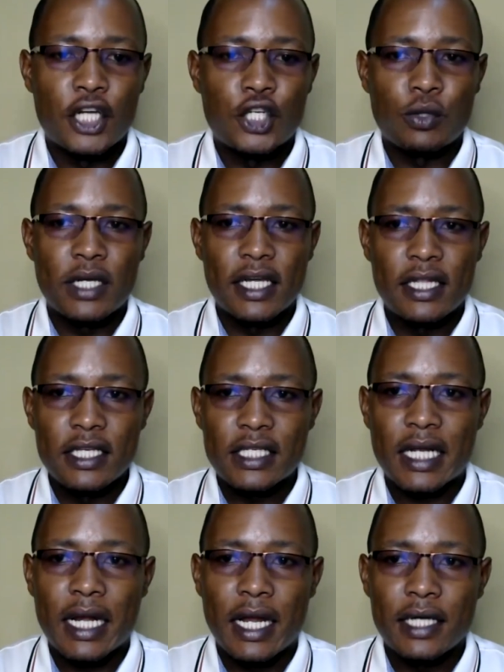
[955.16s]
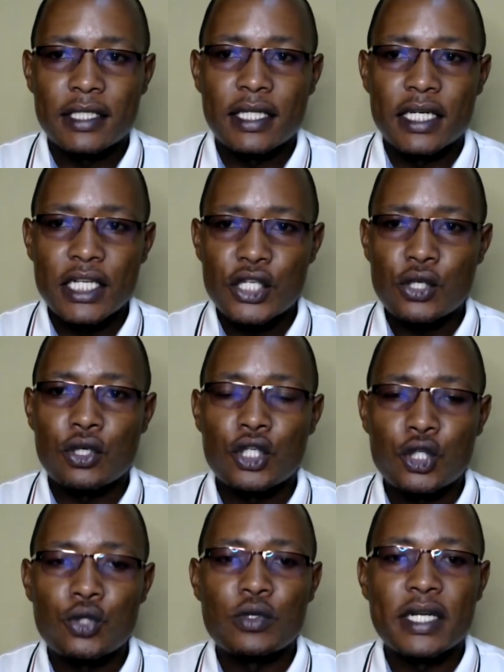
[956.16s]
to get this class, the reason
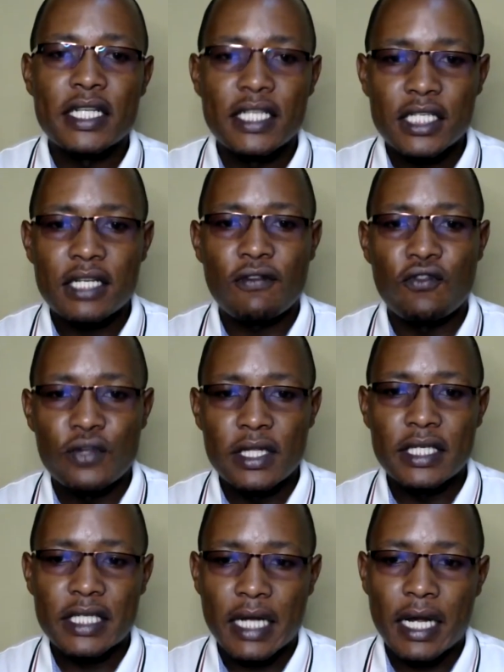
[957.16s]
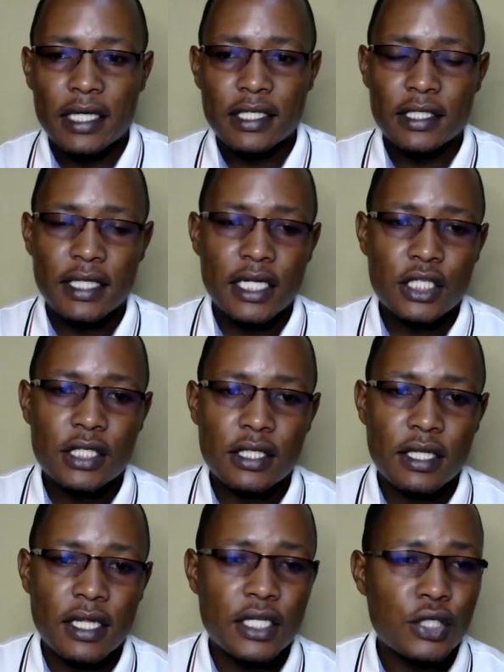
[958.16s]
to register for these classes.
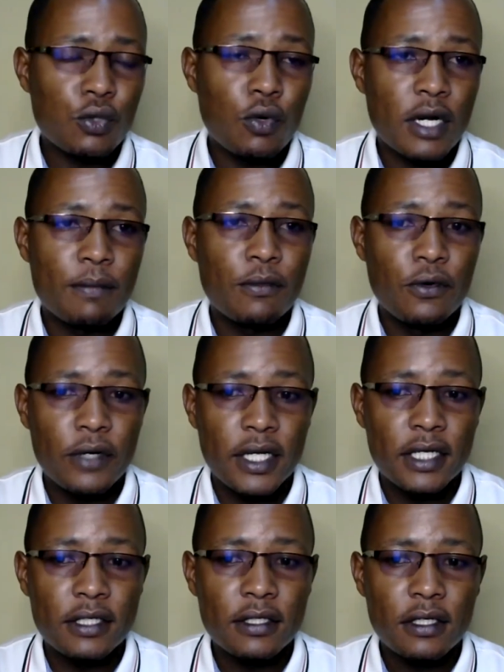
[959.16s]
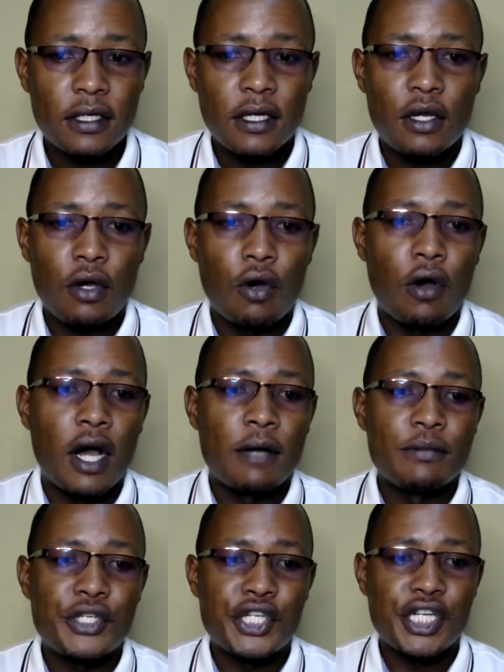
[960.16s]
That's what
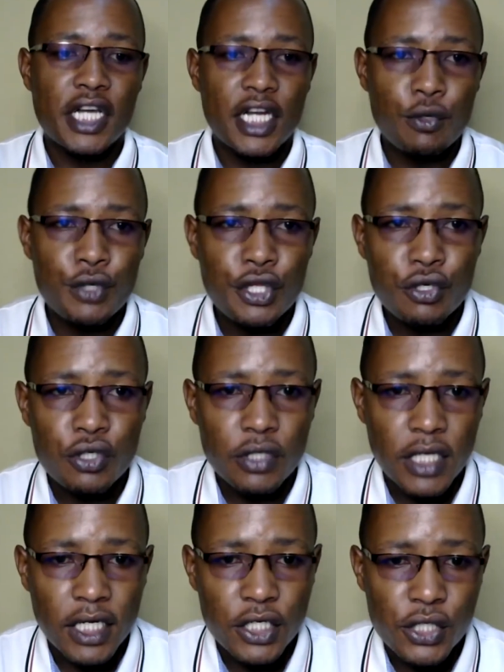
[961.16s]
I'm sharing with you today.